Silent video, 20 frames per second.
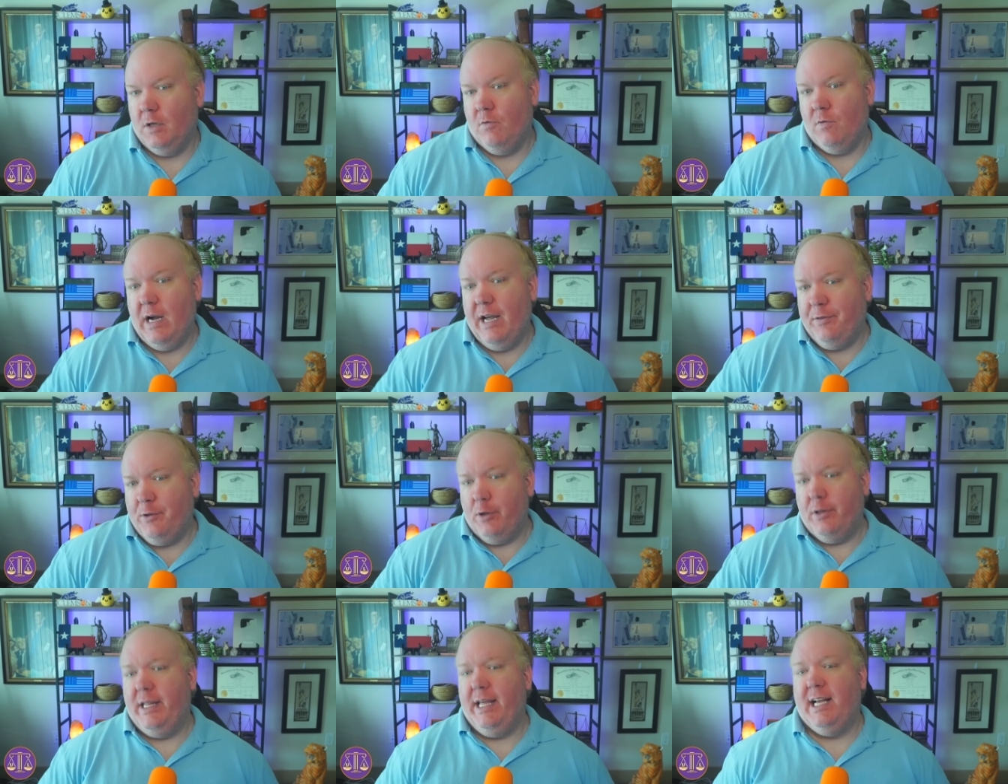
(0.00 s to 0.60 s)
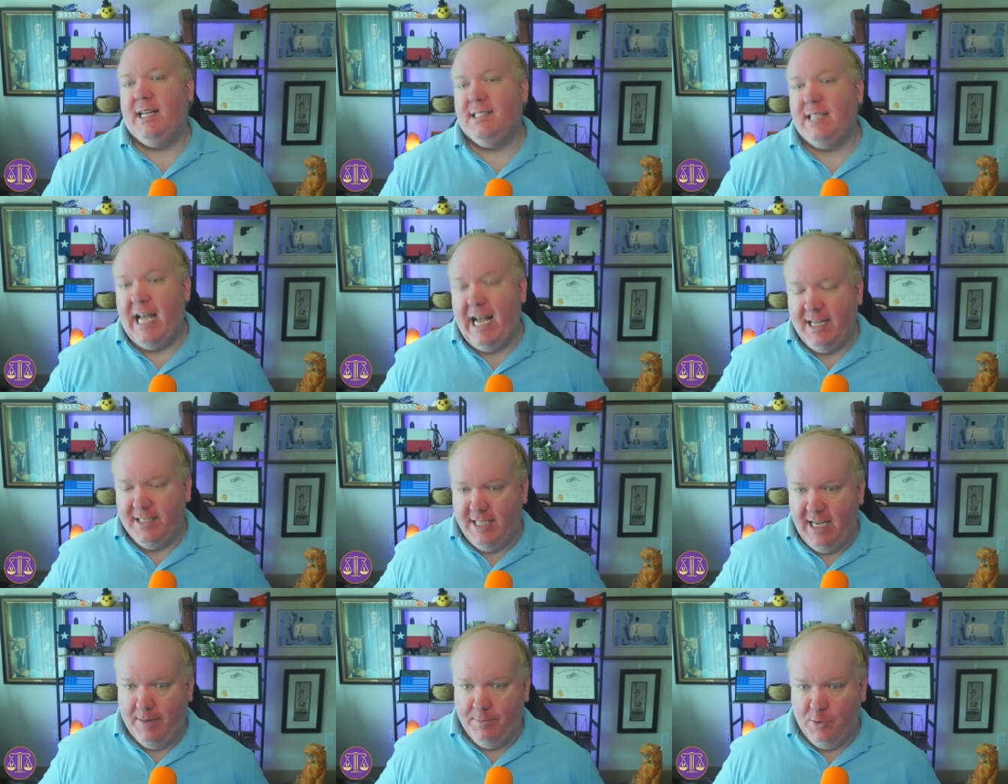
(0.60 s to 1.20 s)
right? They're the
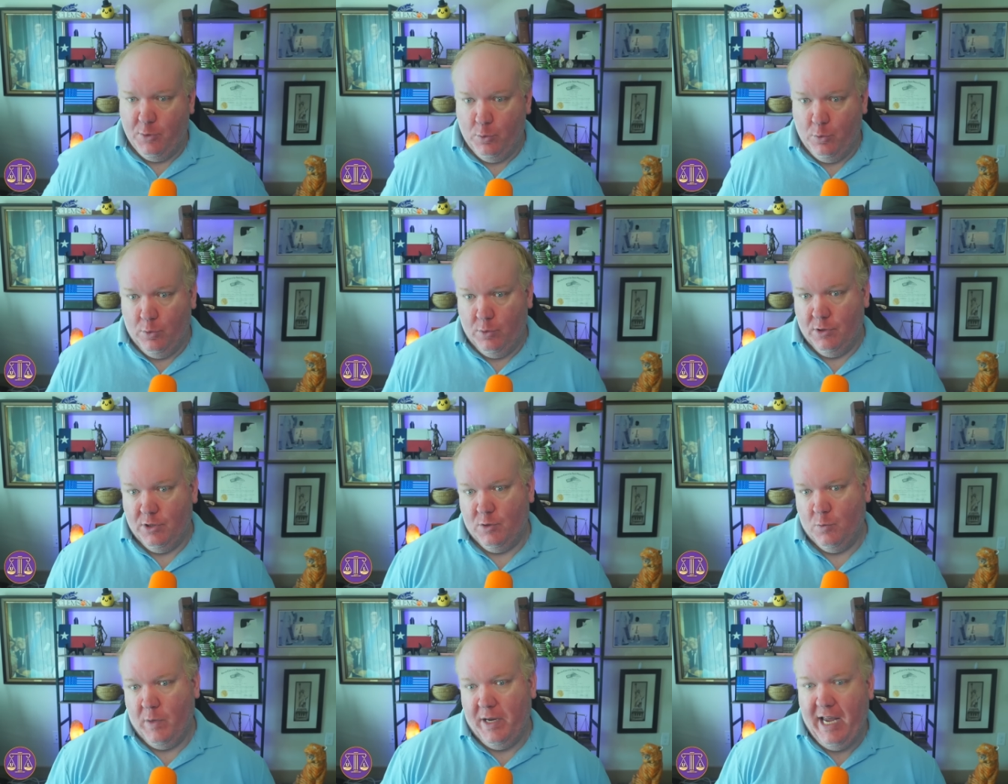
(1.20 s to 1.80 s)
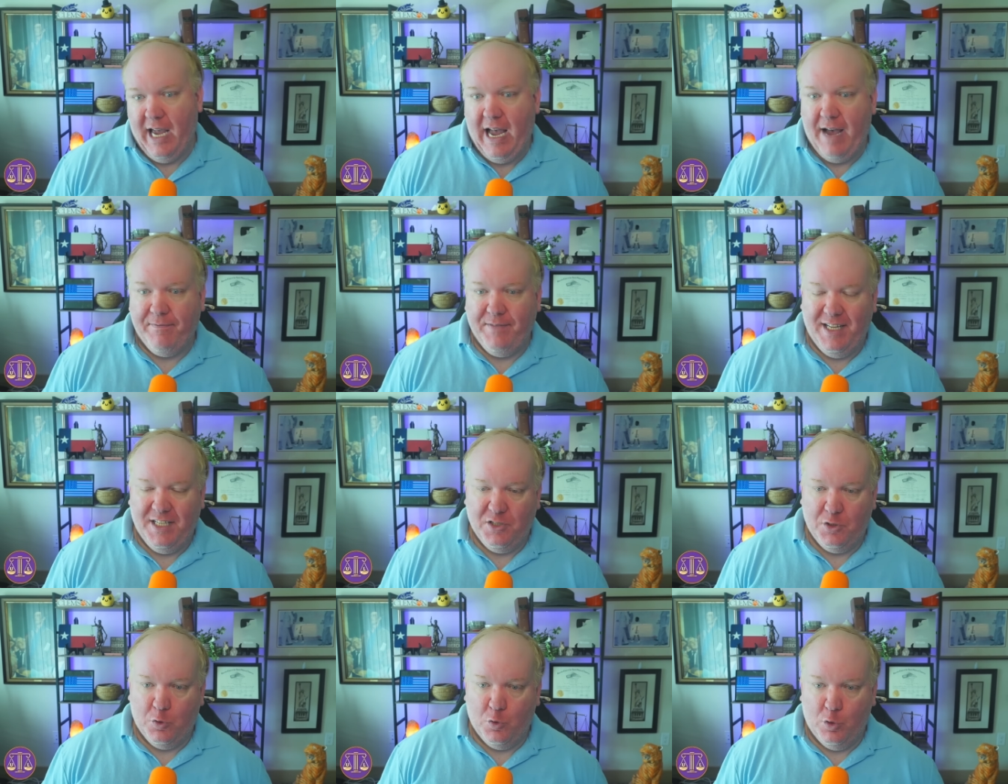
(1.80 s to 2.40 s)
exact same tools. We have
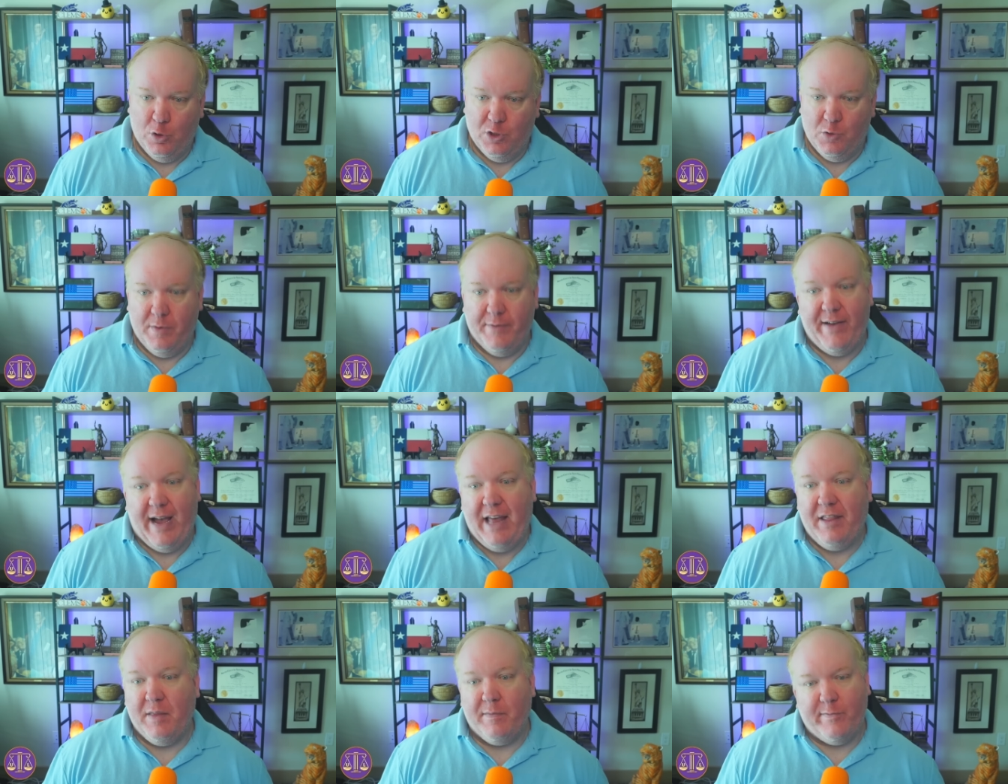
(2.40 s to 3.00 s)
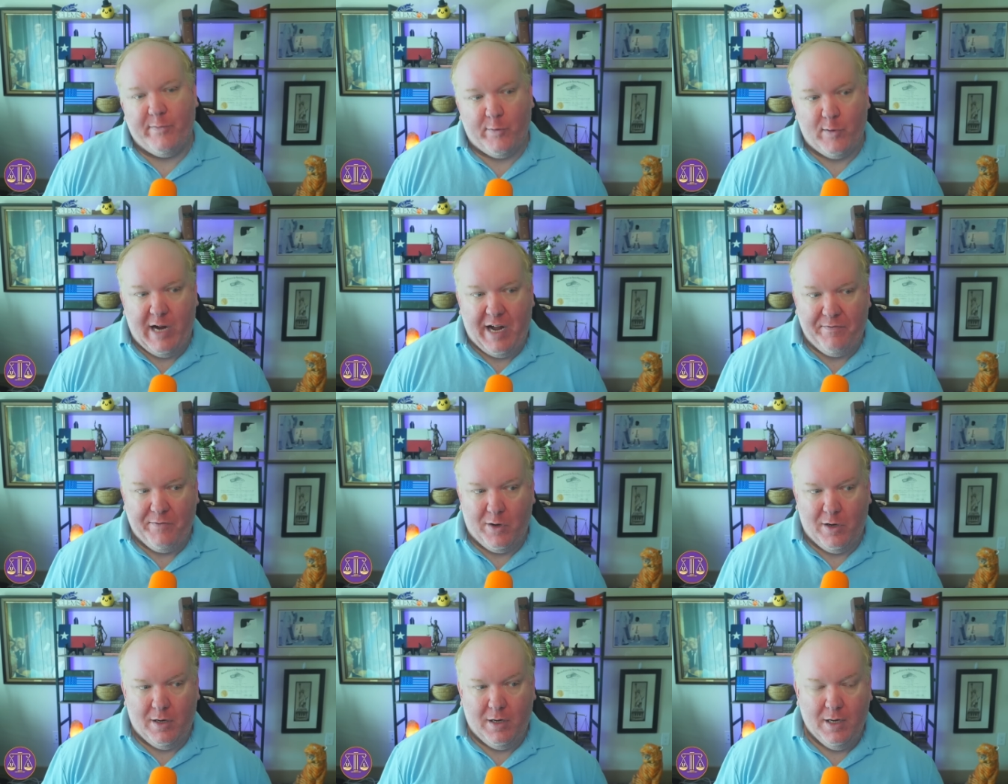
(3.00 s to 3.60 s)
these tools, we've had them
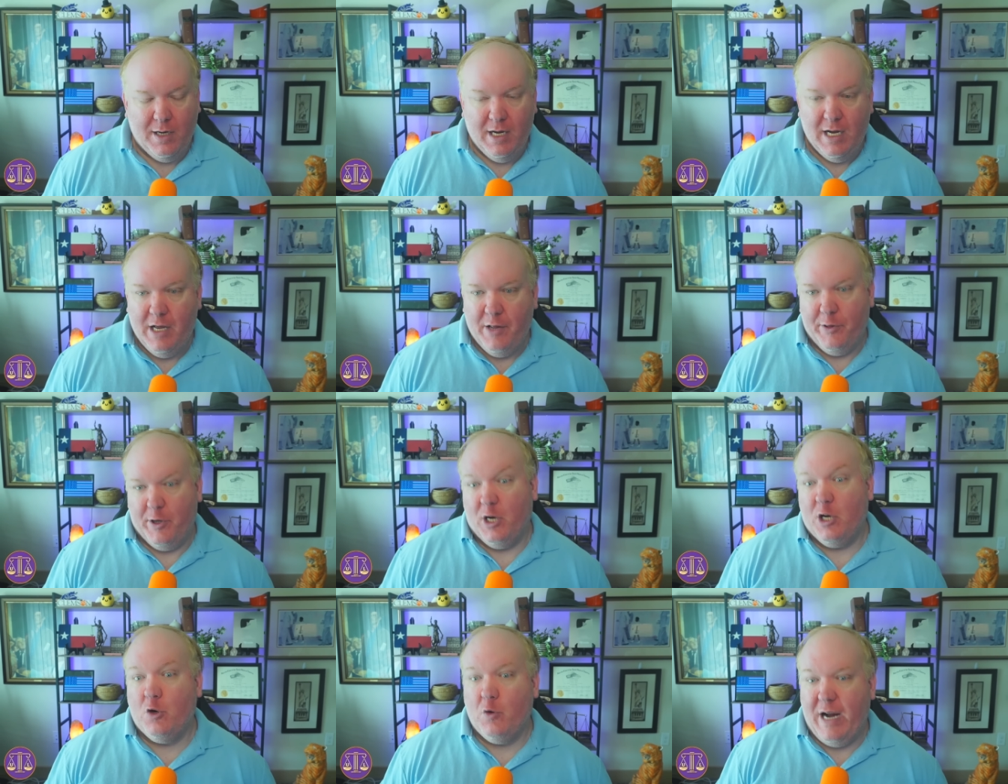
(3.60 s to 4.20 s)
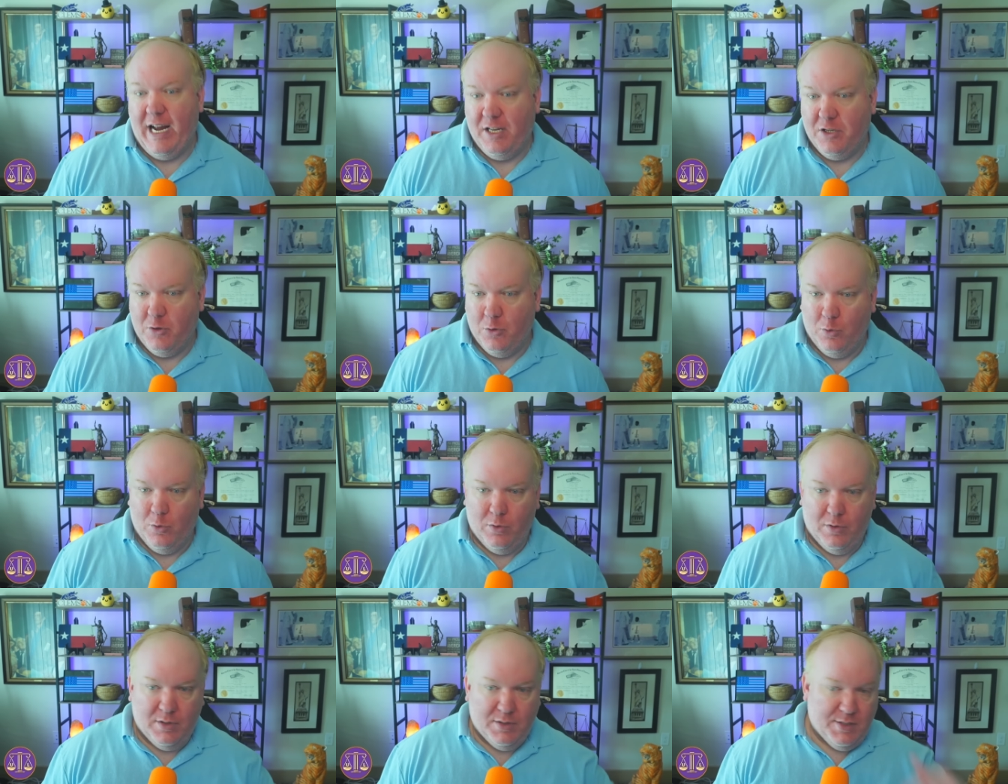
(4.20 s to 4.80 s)
forever. They're great
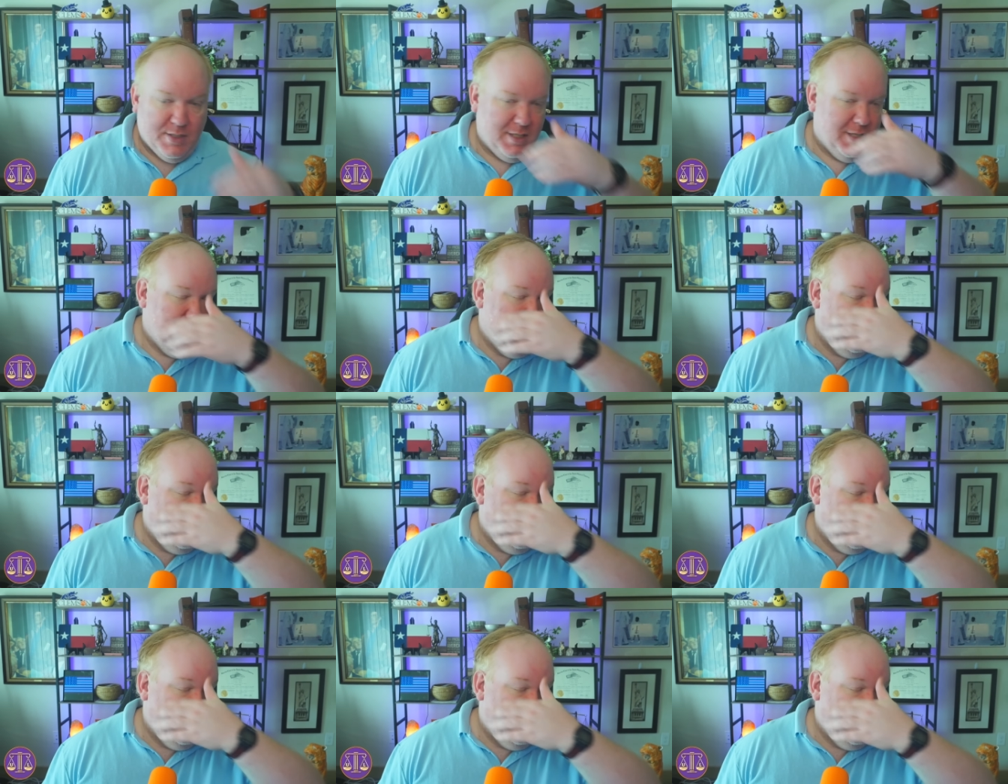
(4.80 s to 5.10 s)
tools.